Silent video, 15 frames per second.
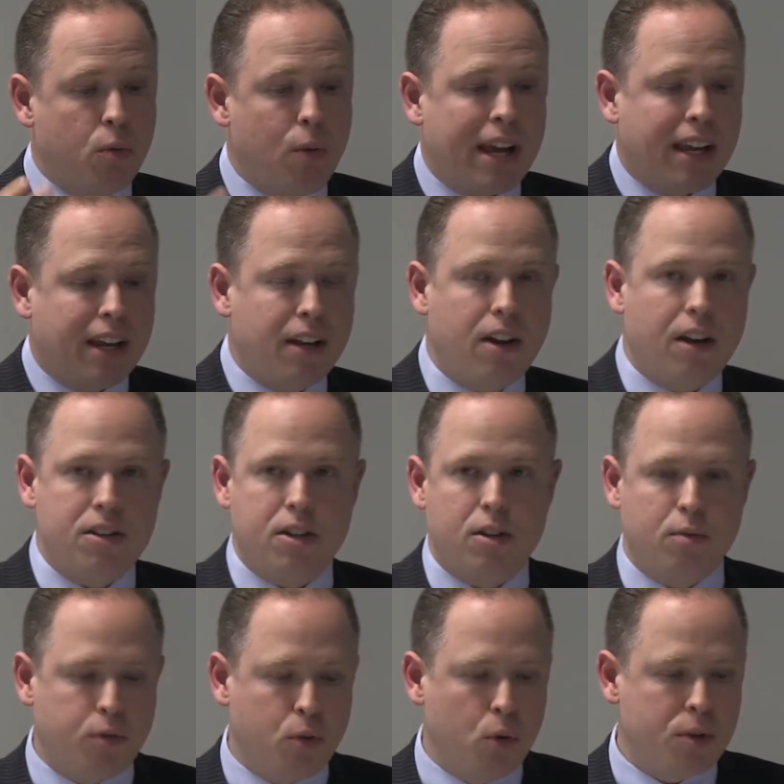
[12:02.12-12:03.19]
will recognise
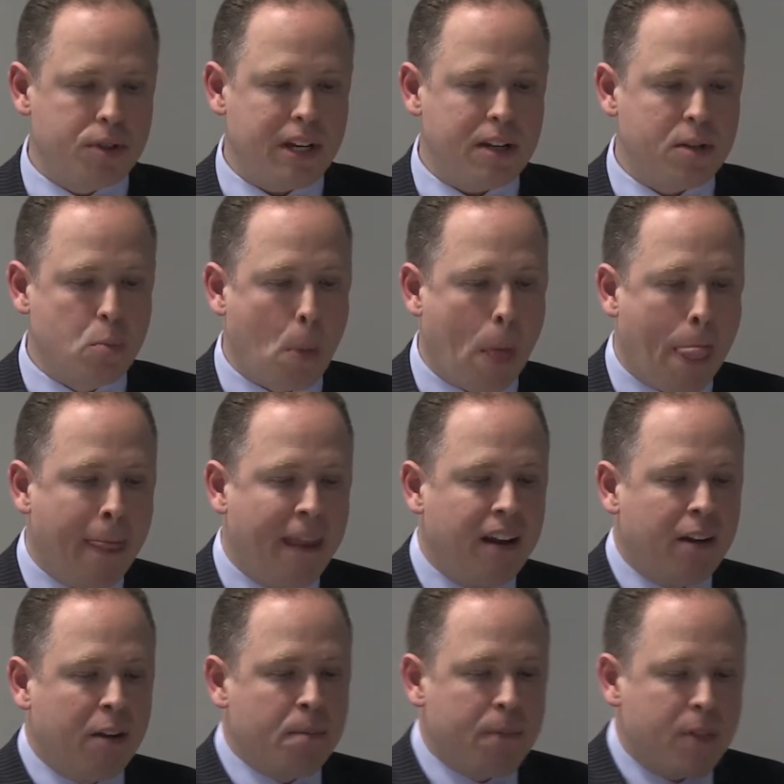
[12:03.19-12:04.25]
and enforce it.
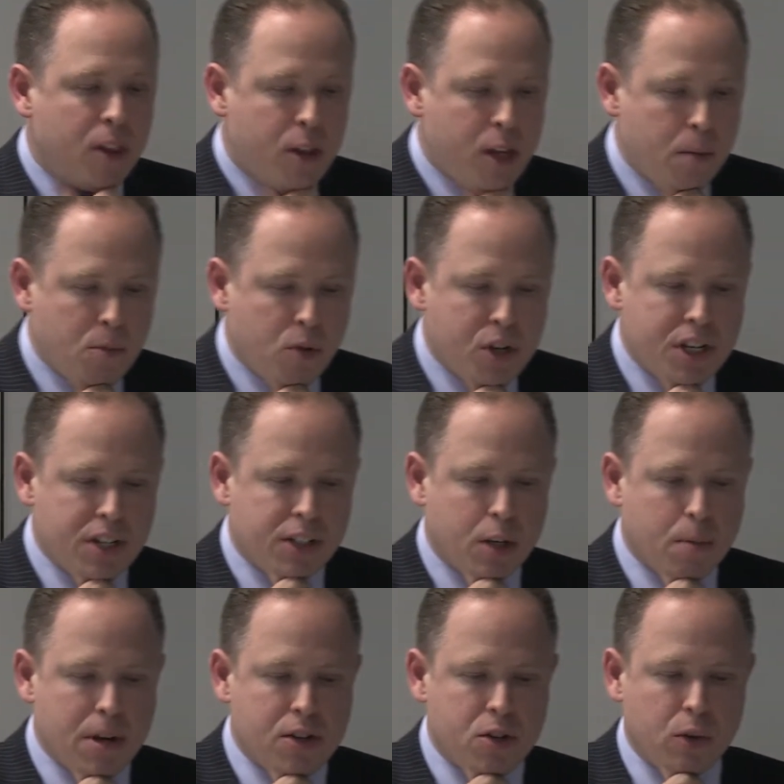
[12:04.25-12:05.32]
The Mauritius
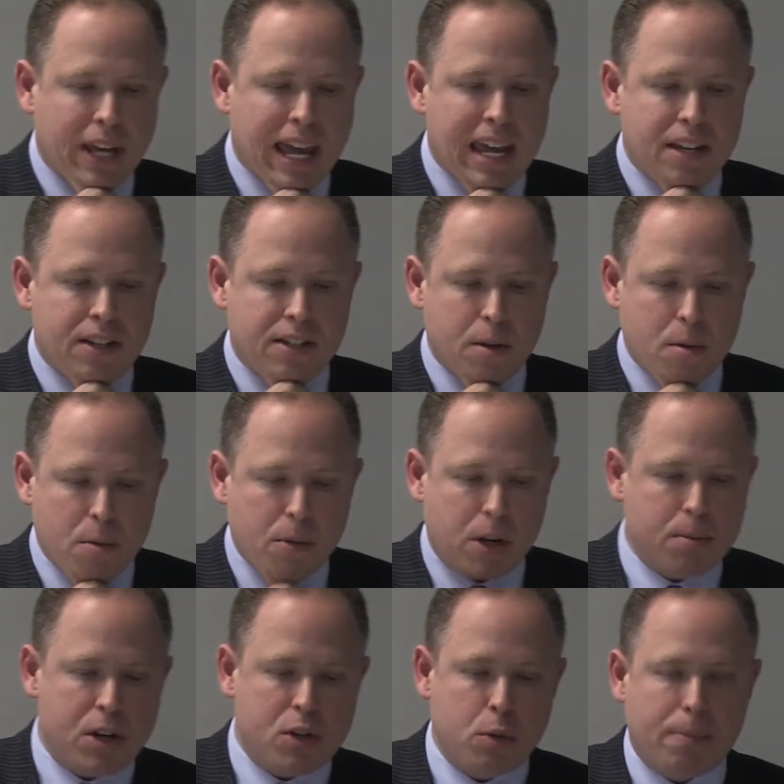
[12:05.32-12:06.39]
commercial
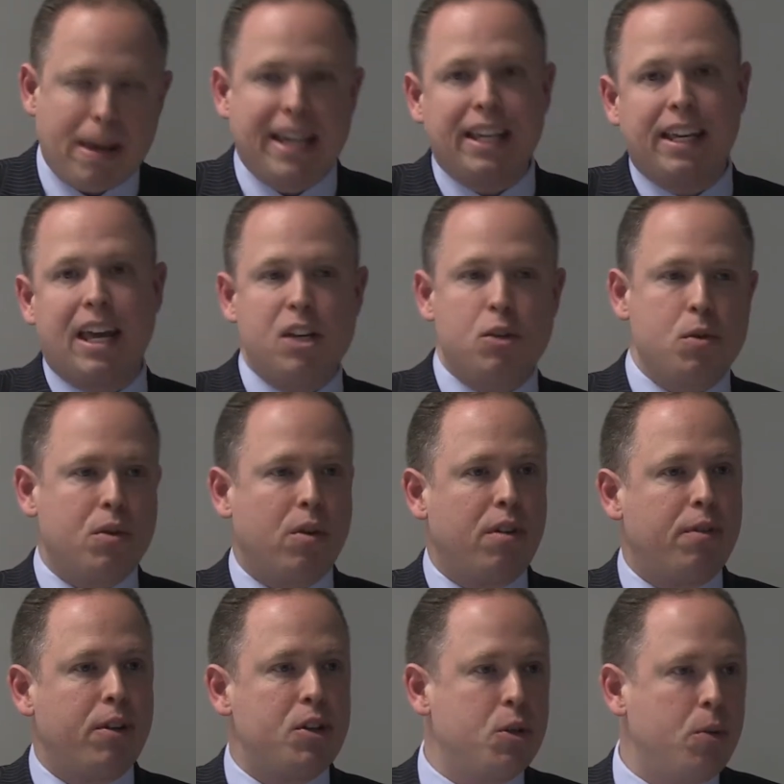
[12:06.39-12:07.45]
bank case, which I
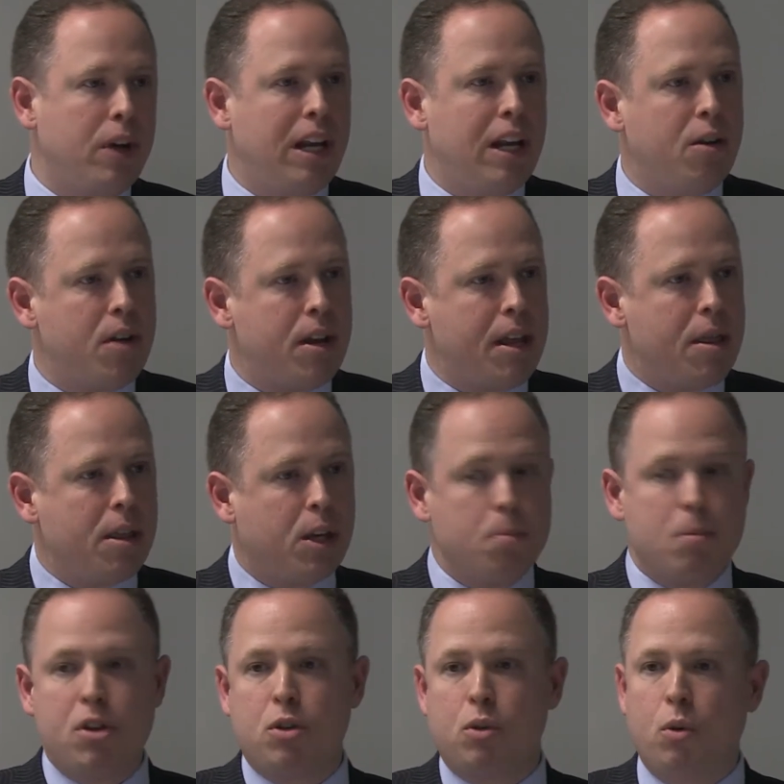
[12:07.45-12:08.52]
referred to earlier in the
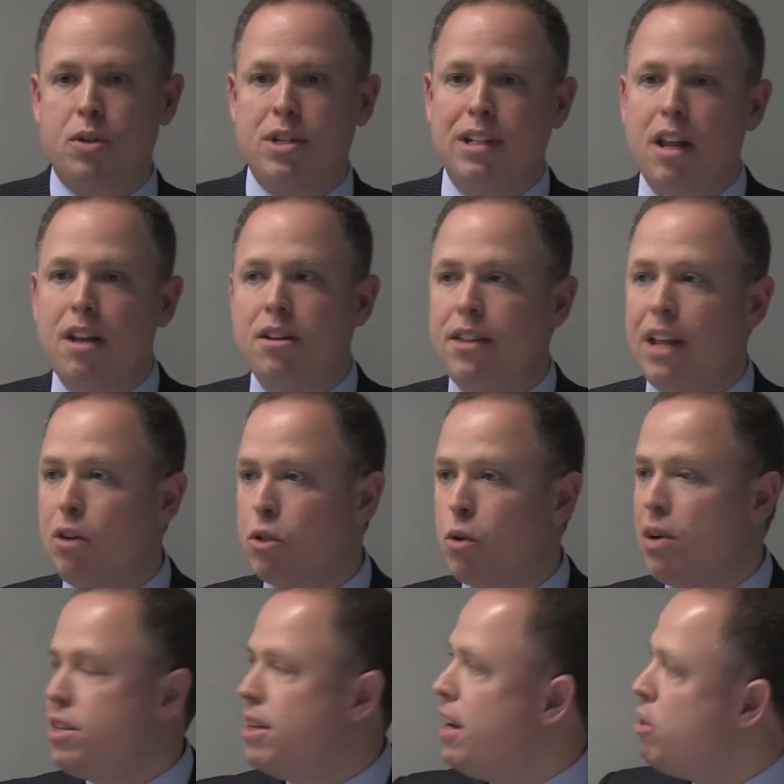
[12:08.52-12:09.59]
commercial court in London, that was
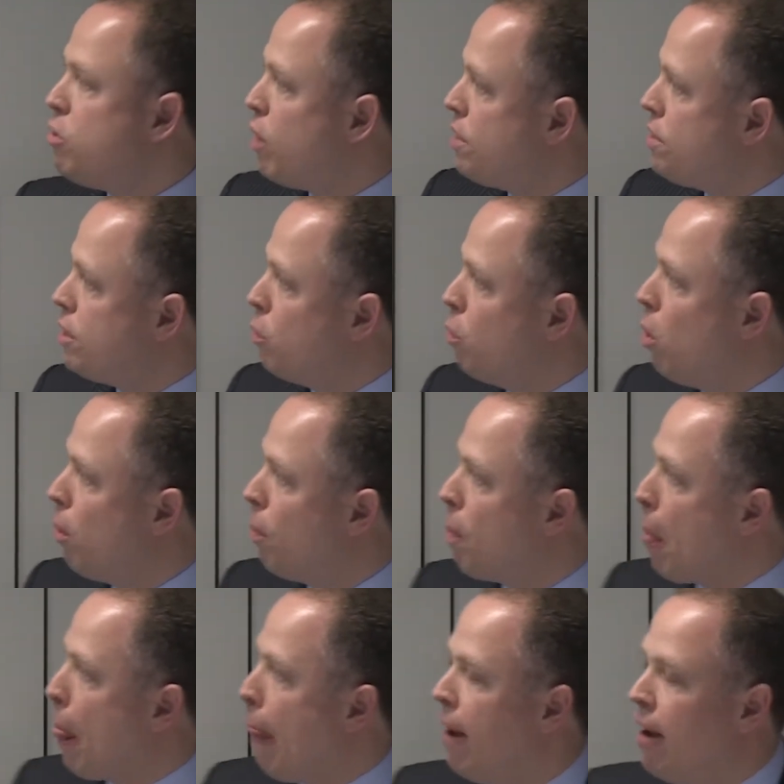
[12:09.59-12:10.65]
quite an interesting one,
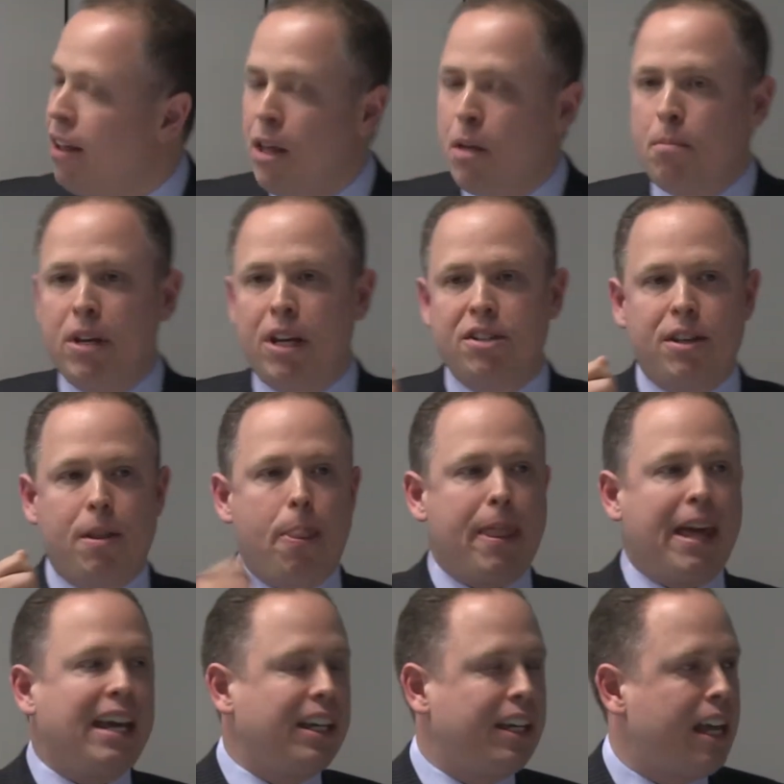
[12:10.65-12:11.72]
because in
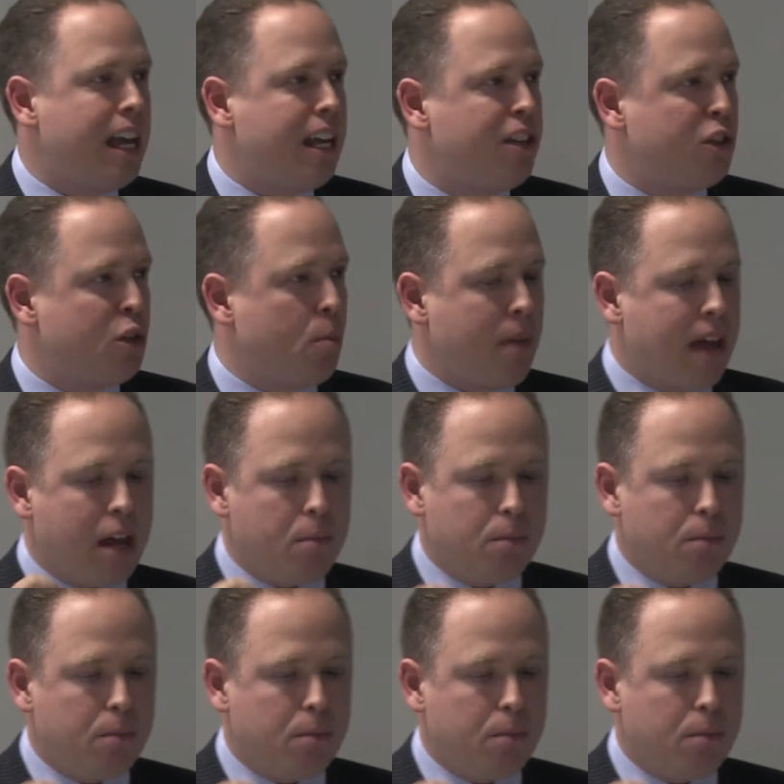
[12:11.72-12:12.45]
that case,